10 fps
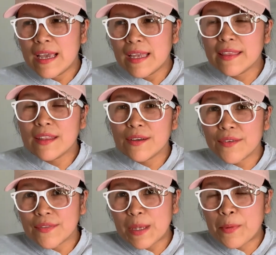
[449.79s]
in
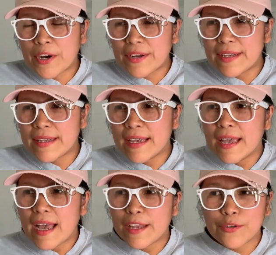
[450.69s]
The Departed,
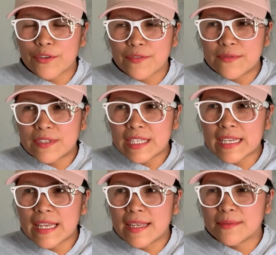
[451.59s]
I don't know if you've
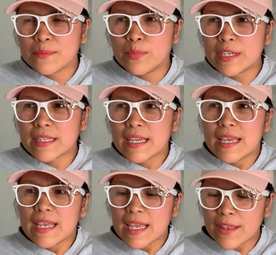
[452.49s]
seen it, but
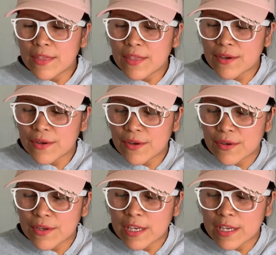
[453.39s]
in the